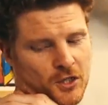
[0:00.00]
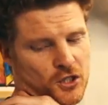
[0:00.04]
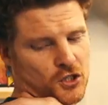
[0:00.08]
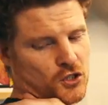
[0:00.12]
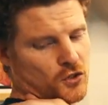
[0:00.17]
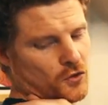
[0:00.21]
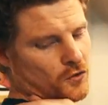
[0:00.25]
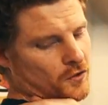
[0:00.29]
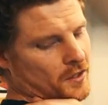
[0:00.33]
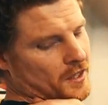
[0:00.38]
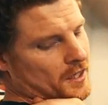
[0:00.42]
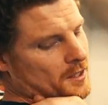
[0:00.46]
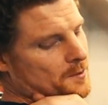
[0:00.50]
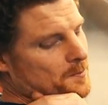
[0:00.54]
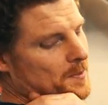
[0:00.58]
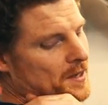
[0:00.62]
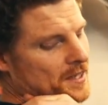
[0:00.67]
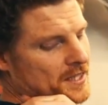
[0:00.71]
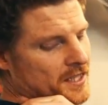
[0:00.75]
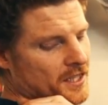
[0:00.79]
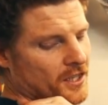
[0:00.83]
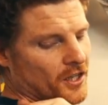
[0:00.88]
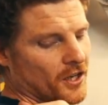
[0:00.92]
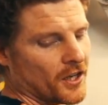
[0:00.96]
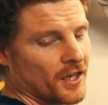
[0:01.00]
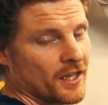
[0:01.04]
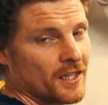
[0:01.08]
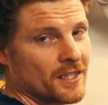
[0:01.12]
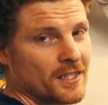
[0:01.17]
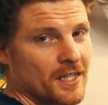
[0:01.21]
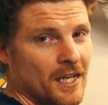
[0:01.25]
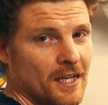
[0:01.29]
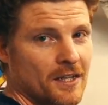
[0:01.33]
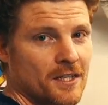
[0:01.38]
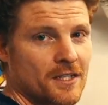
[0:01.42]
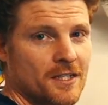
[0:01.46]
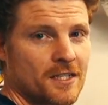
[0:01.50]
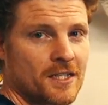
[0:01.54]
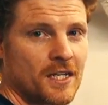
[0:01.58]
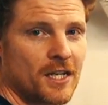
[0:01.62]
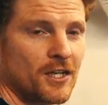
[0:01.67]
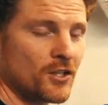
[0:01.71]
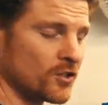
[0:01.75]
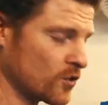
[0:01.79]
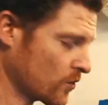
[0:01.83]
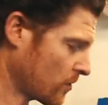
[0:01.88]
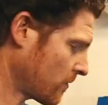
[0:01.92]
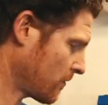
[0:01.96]
make sure that it's basically going down the
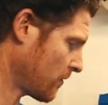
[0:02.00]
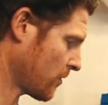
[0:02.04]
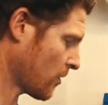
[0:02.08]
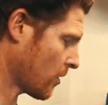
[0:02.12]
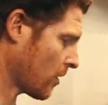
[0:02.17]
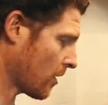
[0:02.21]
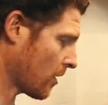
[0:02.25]
center of the